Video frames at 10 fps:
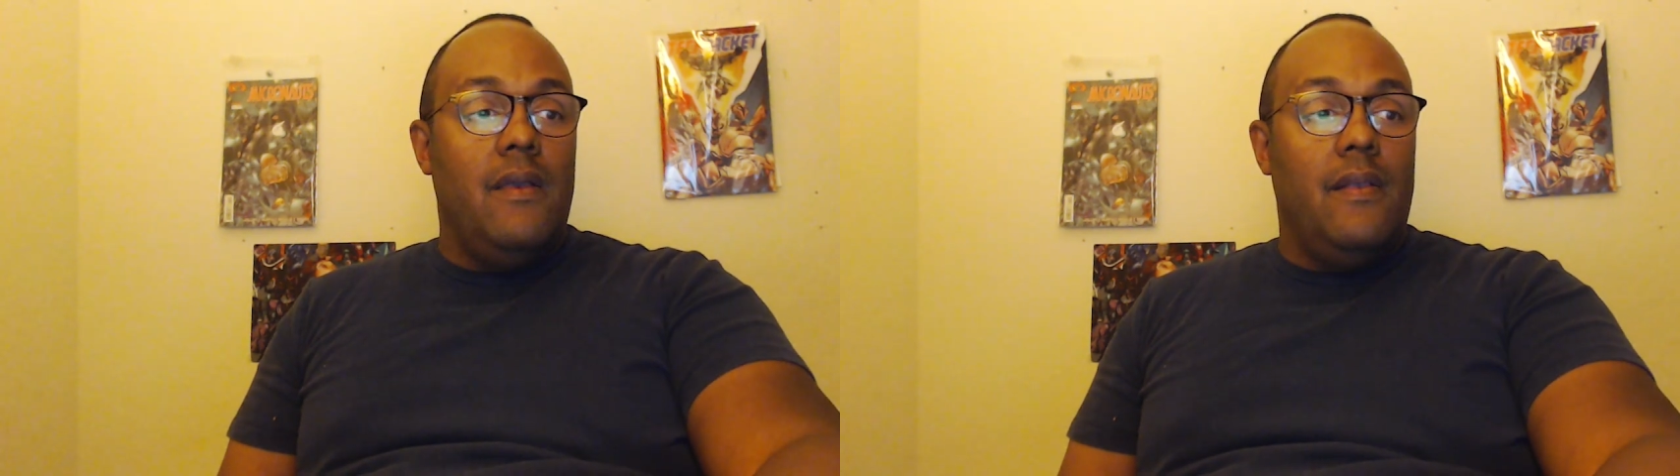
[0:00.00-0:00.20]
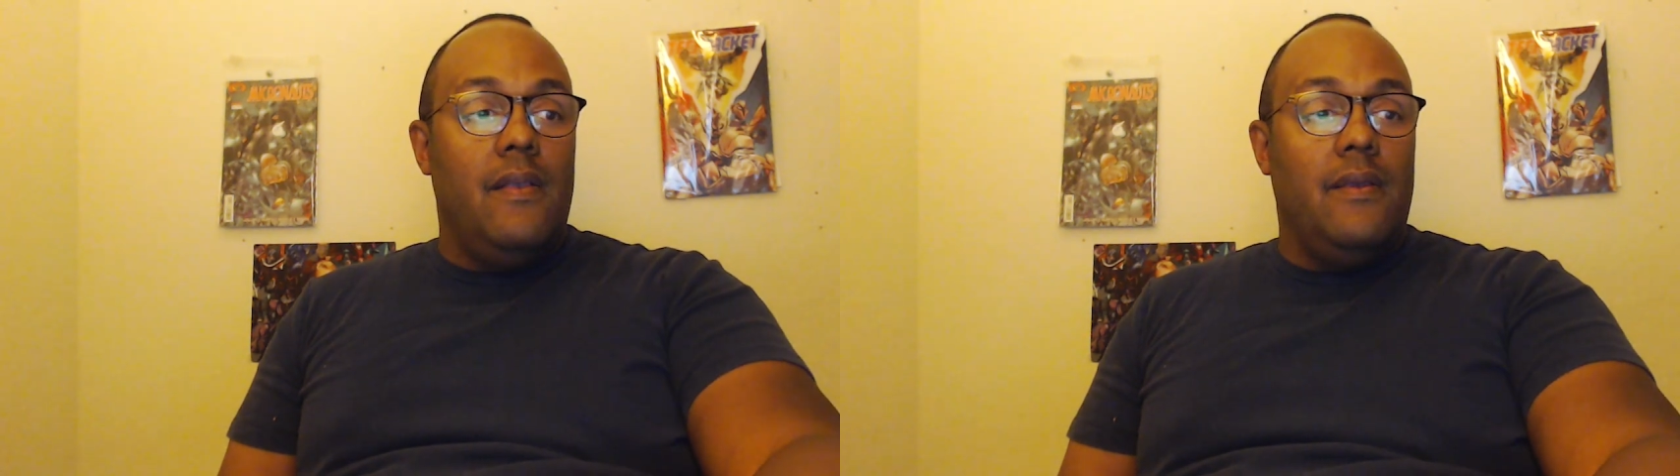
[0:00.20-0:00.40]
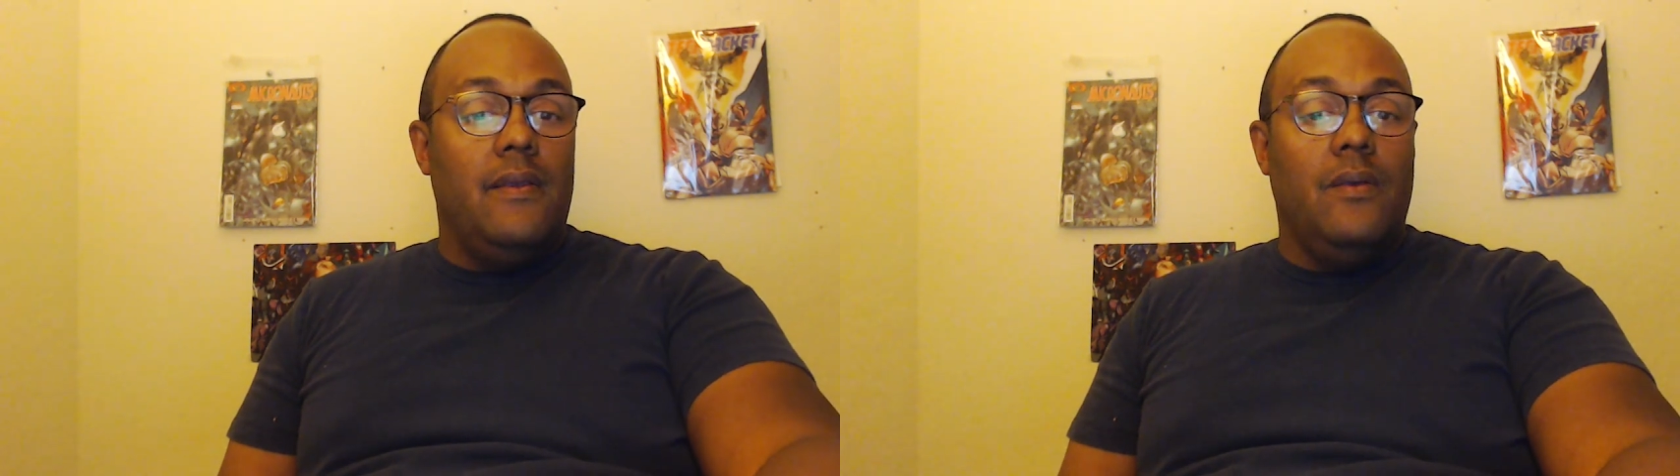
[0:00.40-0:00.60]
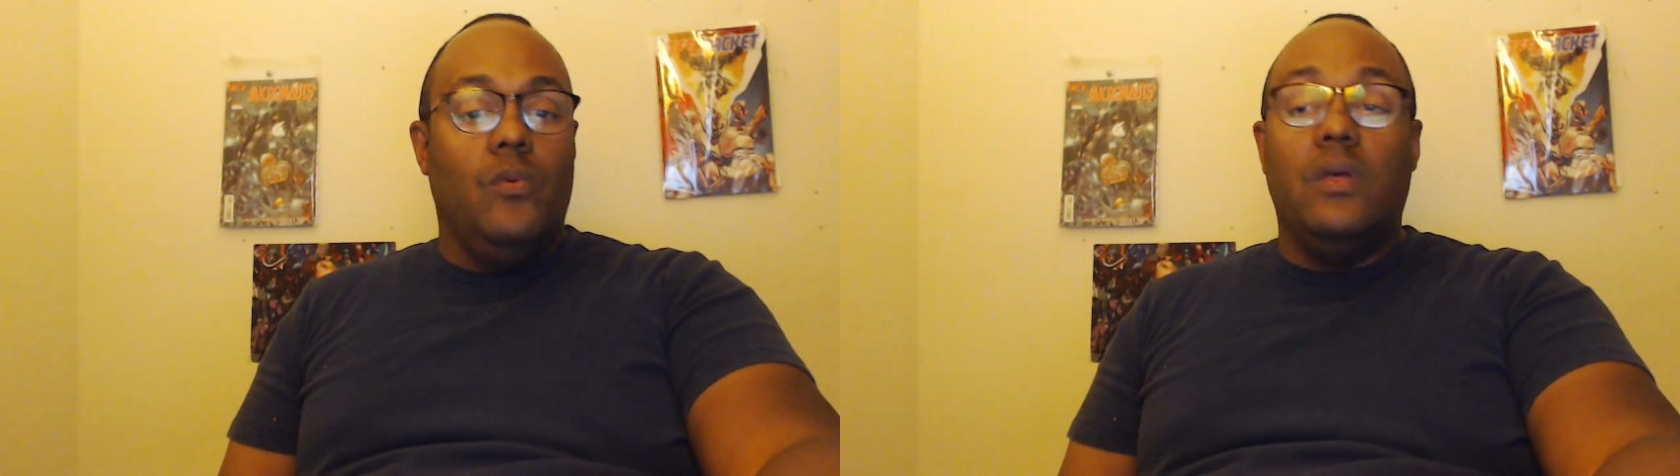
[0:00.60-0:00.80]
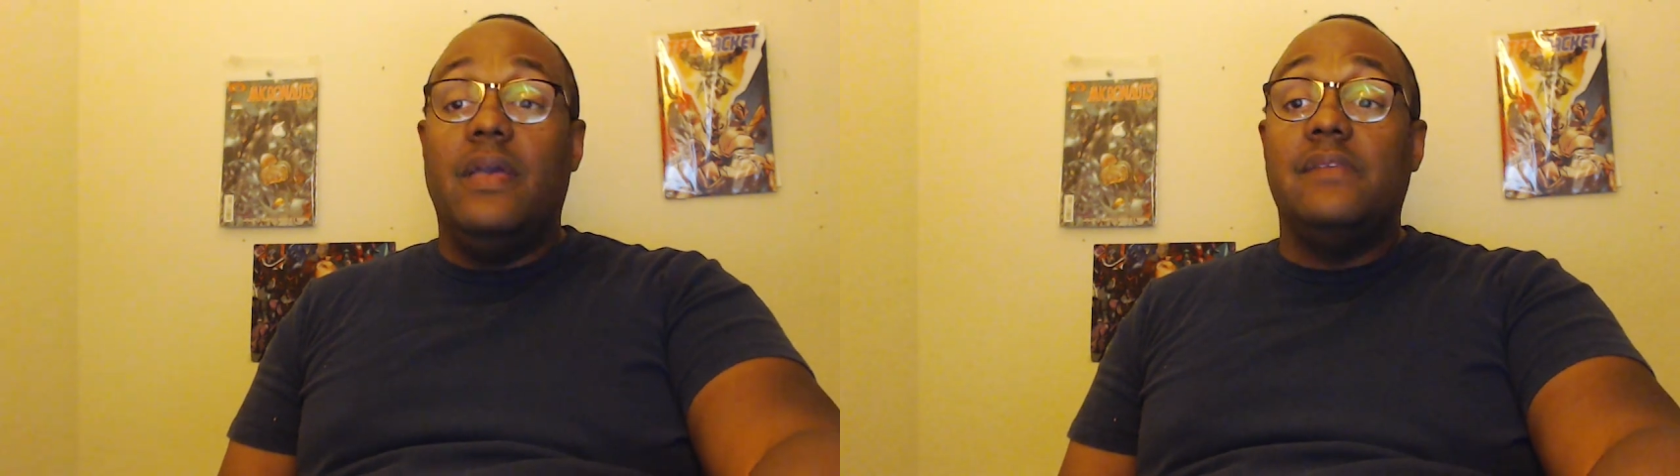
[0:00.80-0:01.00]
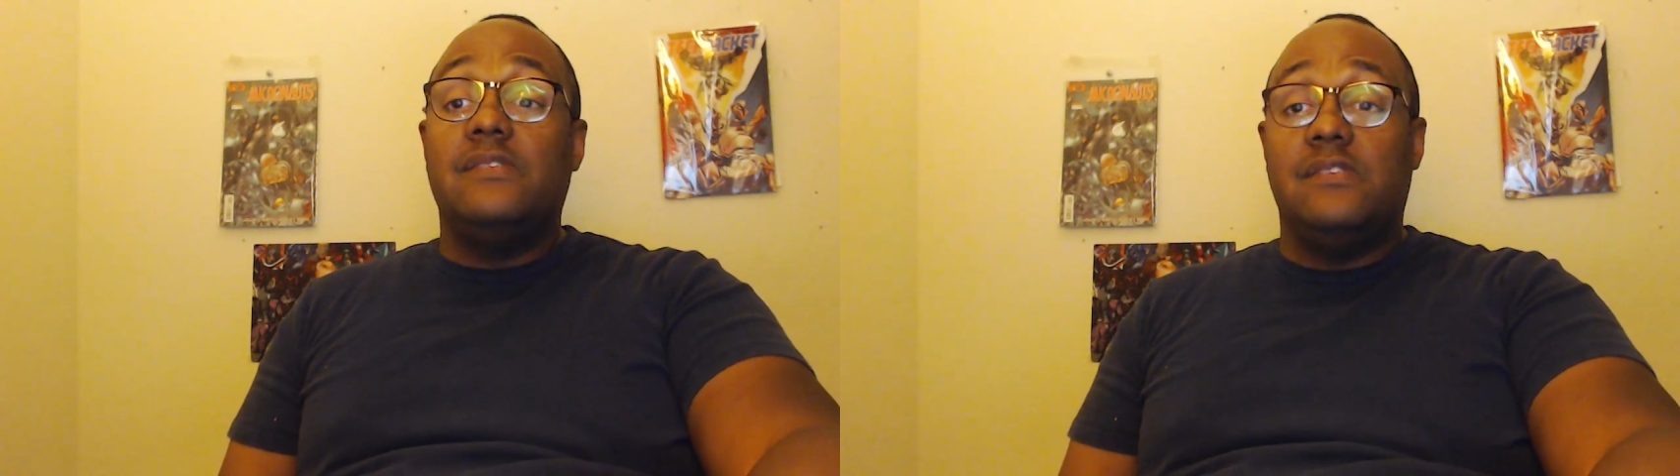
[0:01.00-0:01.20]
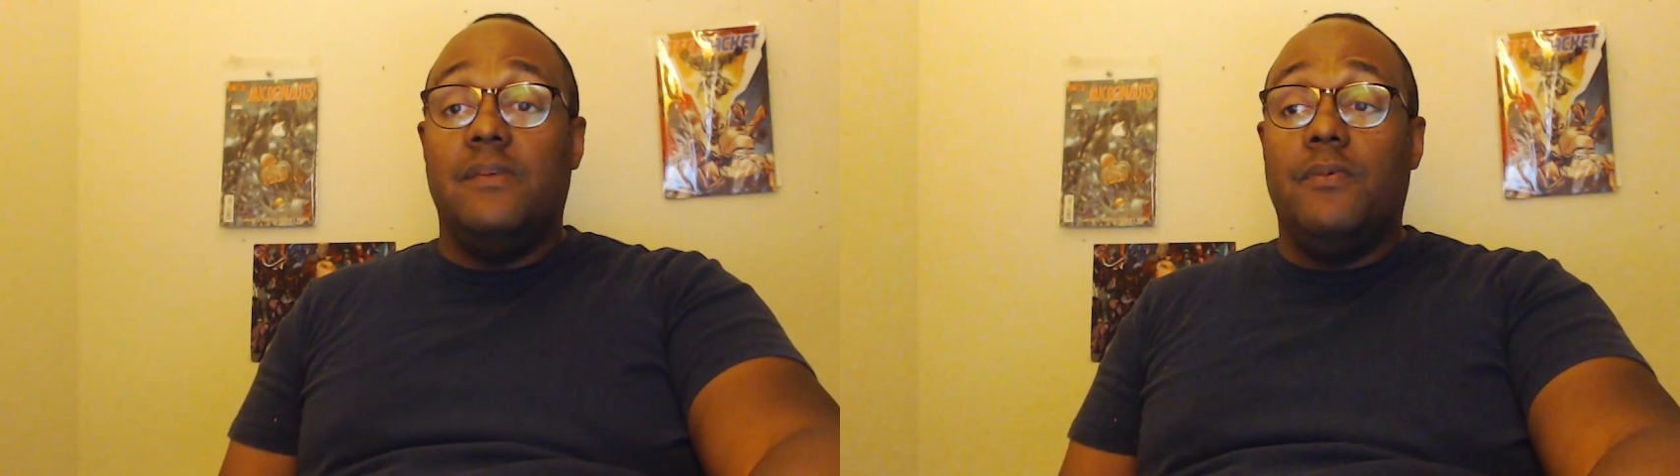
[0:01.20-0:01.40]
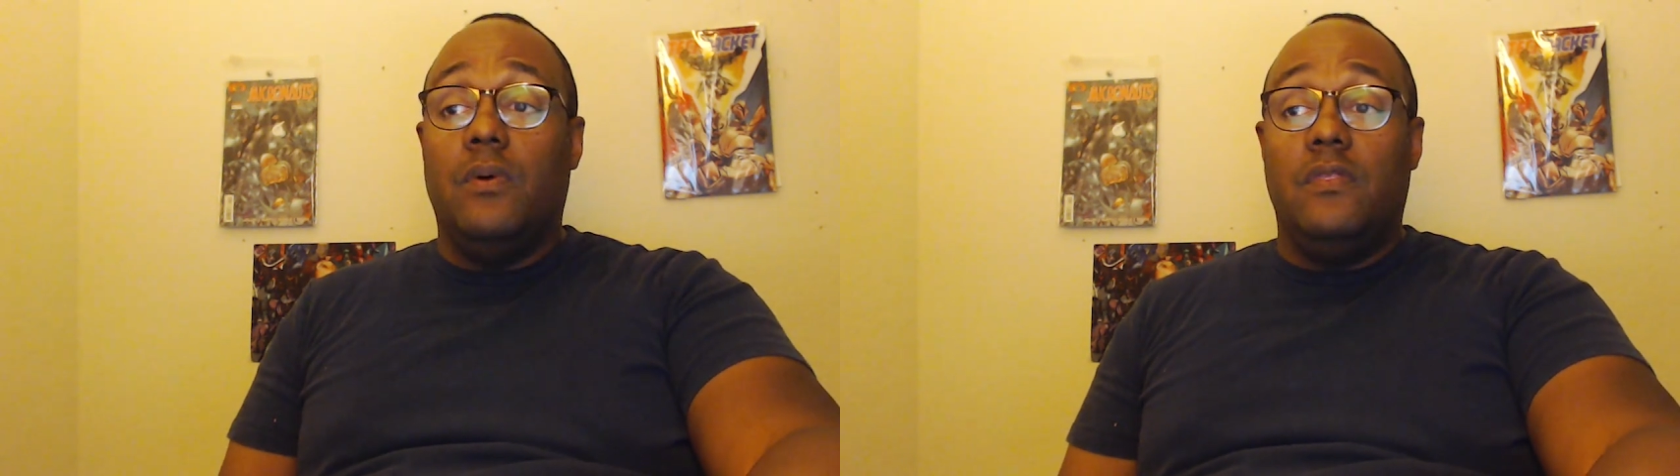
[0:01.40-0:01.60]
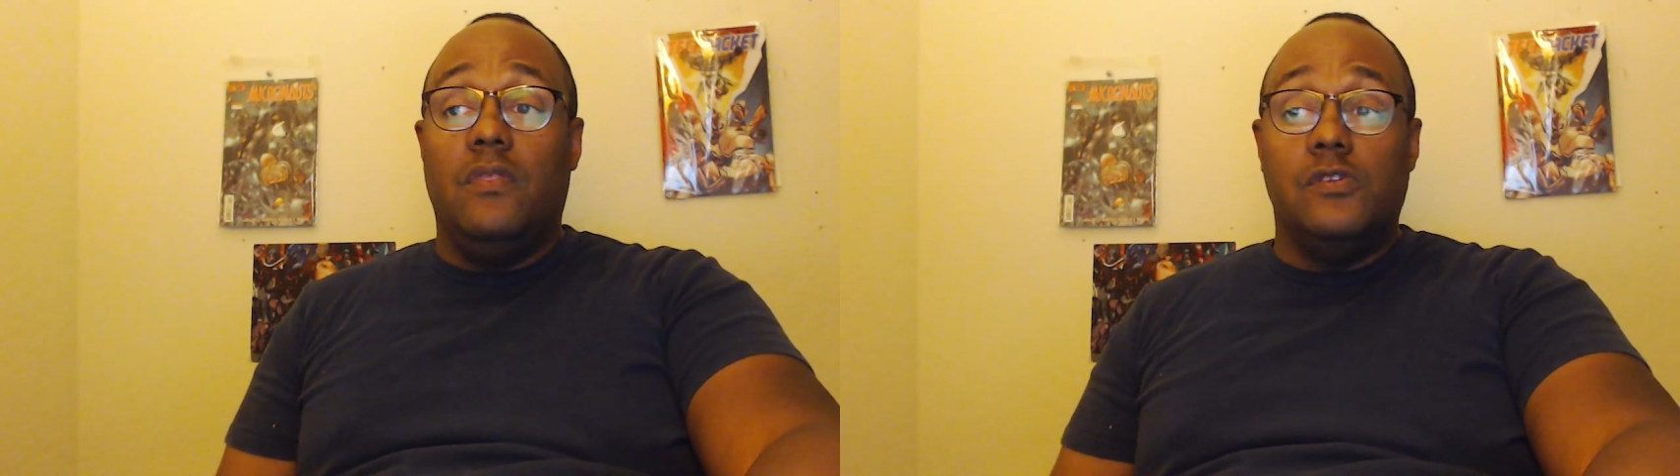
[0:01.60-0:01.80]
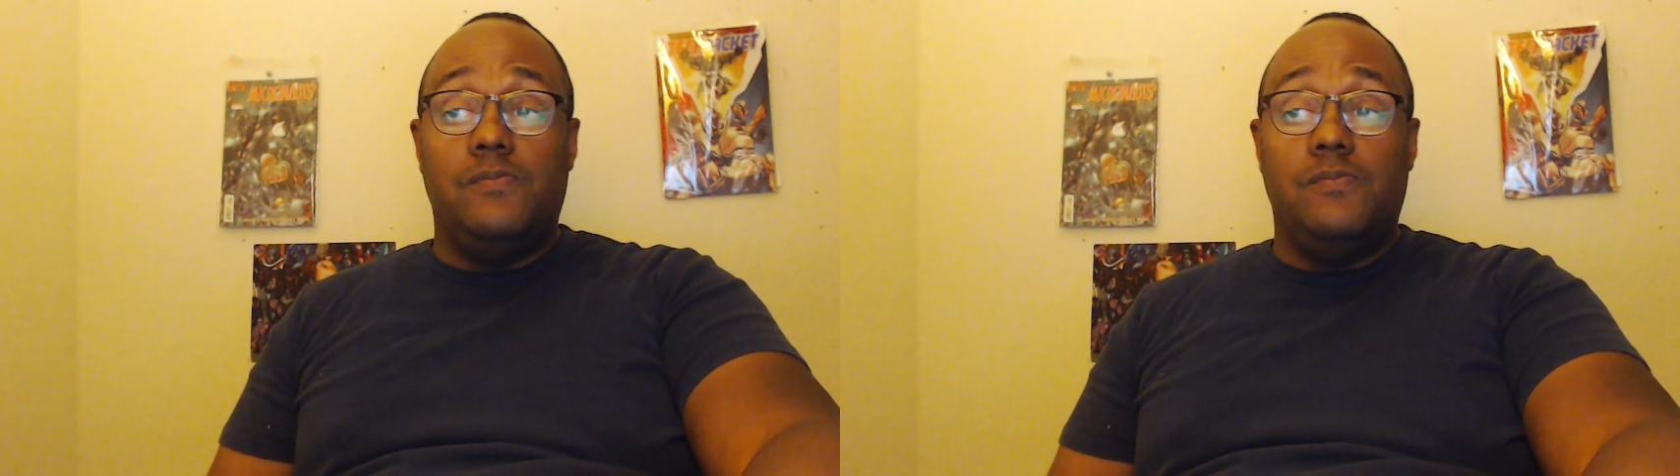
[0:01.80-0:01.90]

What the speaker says: We'll get to some of what those bad